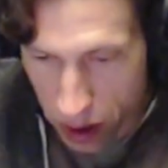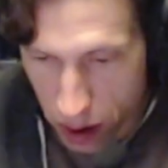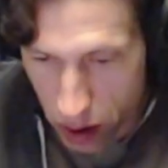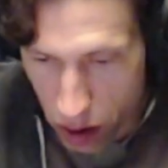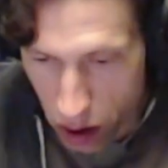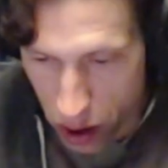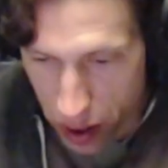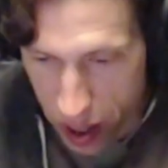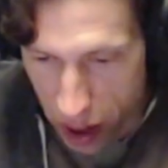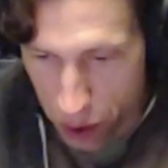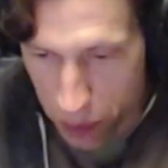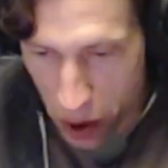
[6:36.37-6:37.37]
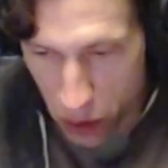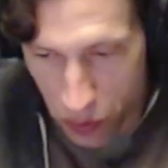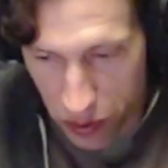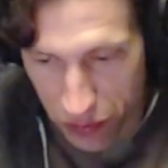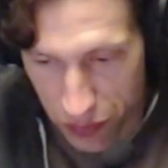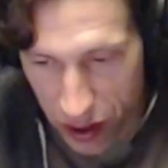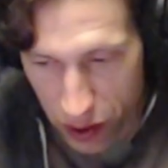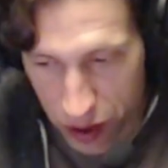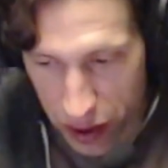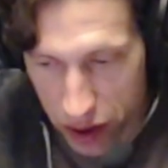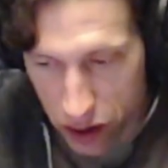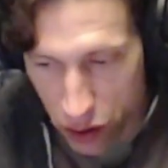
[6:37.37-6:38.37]
on how the punt was fielded.
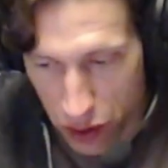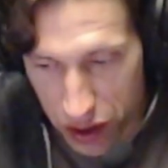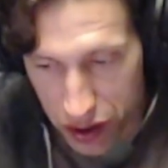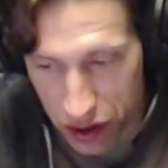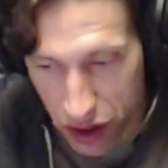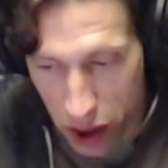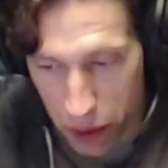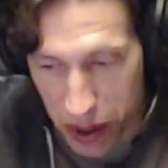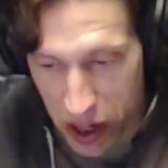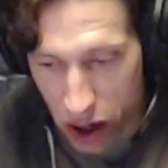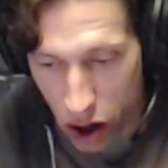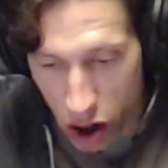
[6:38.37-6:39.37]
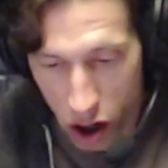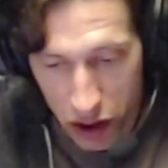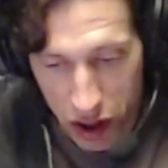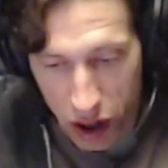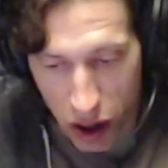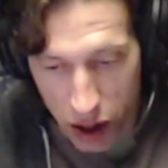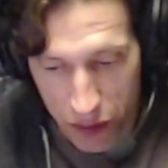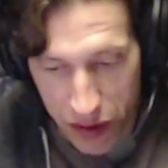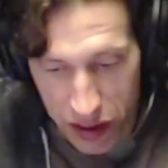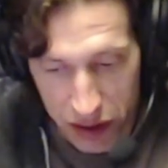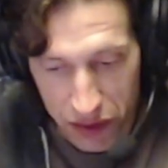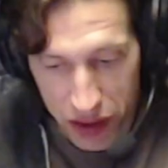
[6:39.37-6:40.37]
So this is going to be on the
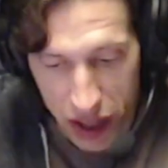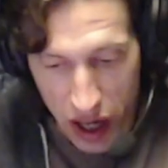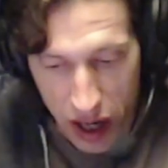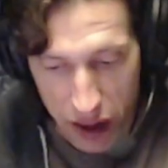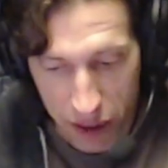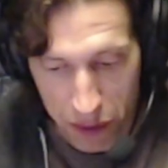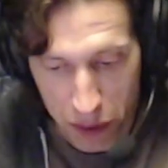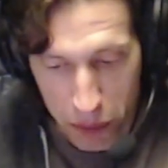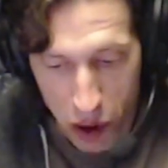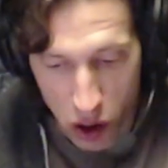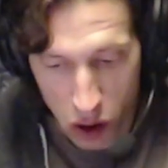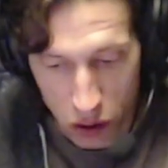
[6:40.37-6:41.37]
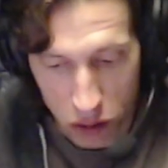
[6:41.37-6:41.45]
offensive side of the ball.